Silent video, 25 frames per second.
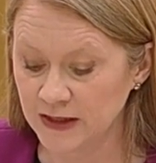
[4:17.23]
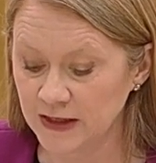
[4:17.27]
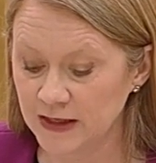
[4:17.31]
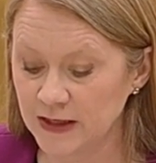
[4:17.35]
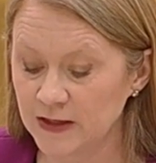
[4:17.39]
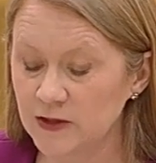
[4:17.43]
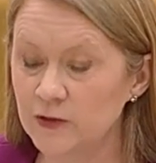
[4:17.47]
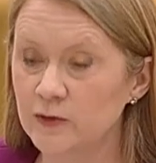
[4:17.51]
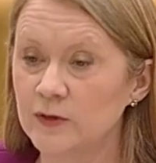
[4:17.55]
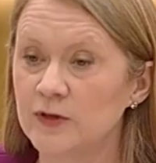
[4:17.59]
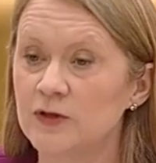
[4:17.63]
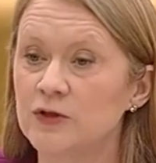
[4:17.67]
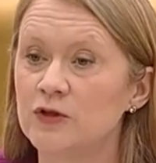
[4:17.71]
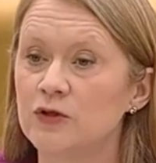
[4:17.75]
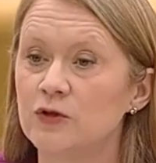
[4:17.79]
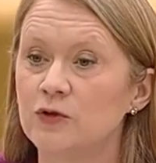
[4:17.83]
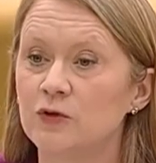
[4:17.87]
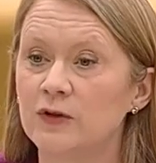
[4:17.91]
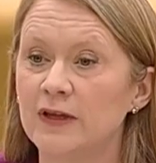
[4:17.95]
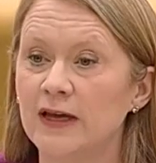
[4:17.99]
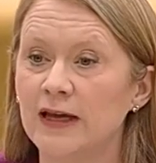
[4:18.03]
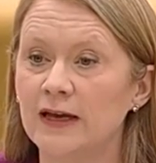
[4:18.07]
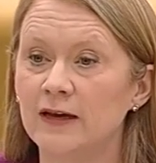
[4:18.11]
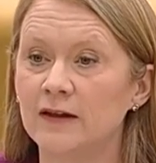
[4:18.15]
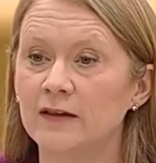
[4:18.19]
to
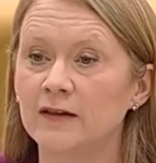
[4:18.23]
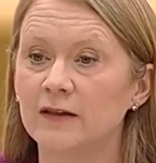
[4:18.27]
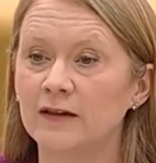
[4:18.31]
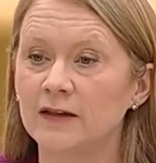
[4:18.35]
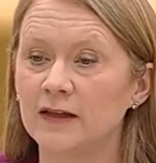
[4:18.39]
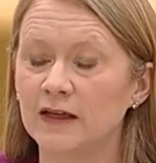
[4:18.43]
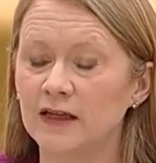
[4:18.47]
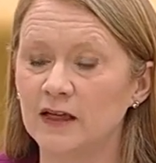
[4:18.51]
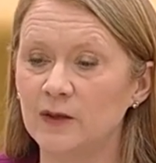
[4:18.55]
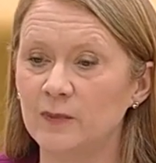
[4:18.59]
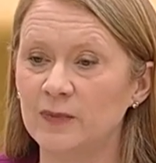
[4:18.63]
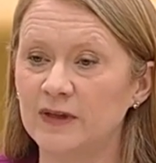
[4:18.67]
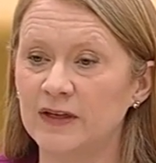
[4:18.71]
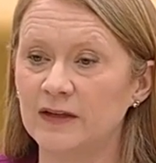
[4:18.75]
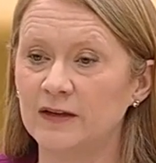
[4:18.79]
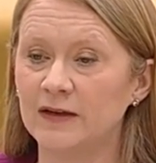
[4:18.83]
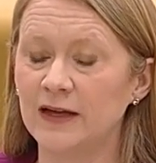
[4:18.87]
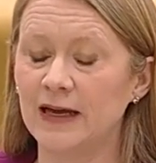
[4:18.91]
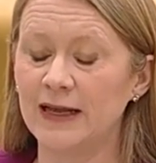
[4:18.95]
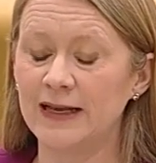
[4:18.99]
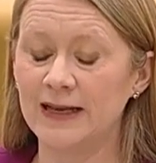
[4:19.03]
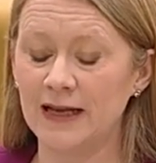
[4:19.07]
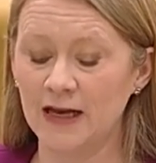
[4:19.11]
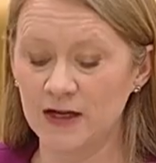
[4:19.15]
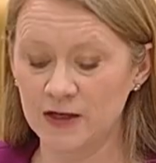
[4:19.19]
ensure that anything that can be done
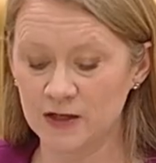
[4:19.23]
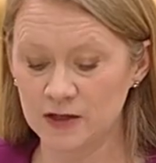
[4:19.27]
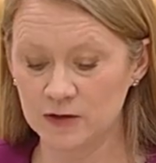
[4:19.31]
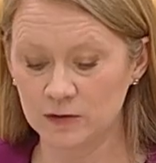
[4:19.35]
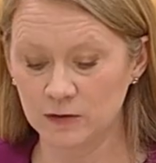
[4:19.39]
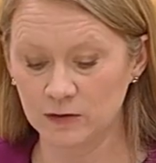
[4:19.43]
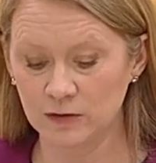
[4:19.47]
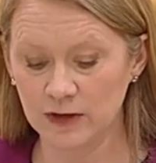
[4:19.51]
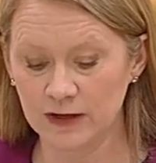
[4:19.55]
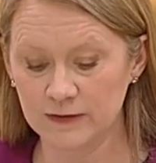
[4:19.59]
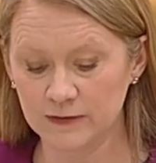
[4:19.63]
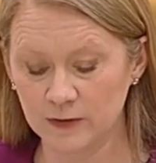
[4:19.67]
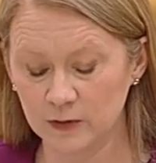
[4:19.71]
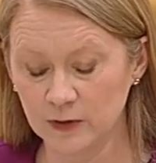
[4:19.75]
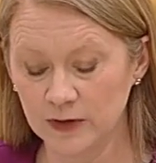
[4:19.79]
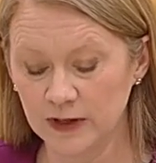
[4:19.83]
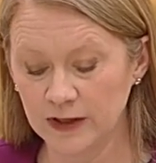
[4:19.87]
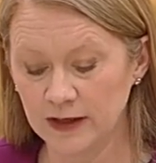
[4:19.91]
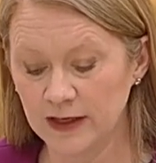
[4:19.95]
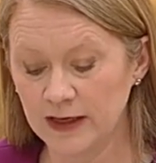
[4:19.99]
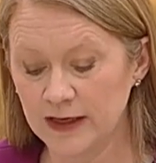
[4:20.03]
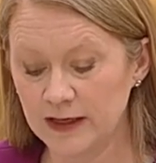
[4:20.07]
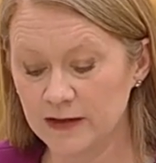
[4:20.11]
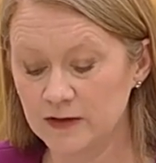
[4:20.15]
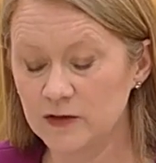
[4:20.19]
at a national level
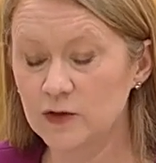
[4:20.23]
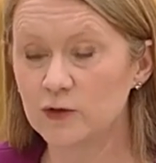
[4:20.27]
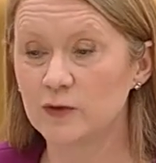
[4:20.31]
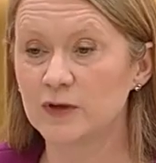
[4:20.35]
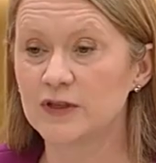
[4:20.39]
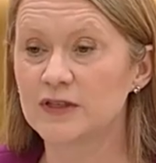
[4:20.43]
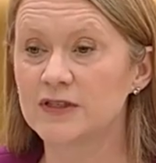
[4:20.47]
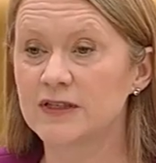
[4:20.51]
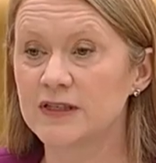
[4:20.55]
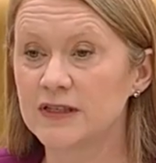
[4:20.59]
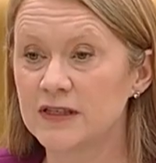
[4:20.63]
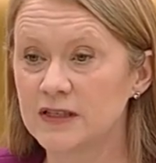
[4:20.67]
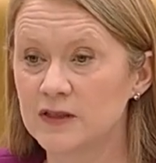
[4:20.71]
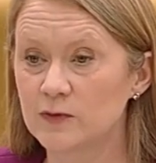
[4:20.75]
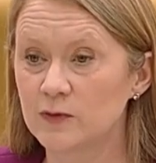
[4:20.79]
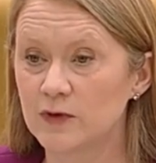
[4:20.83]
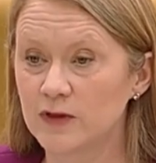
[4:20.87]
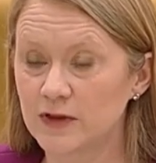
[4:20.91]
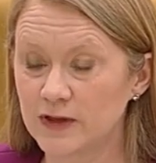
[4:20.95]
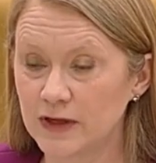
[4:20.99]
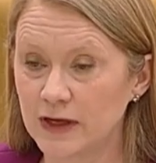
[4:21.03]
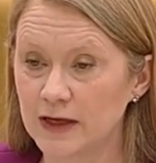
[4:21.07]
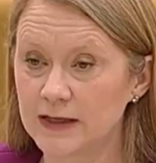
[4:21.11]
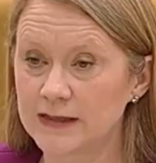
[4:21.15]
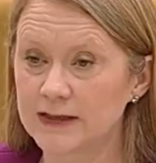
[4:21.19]
to assist
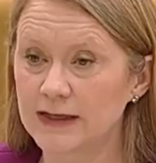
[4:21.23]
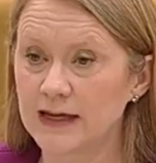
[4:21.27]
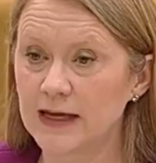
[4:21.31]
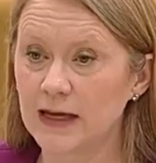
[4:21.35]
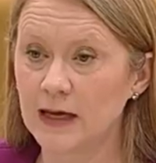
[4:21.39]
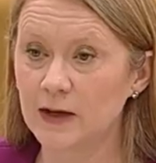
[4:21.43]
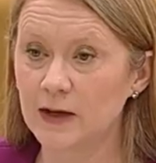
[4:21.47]
with that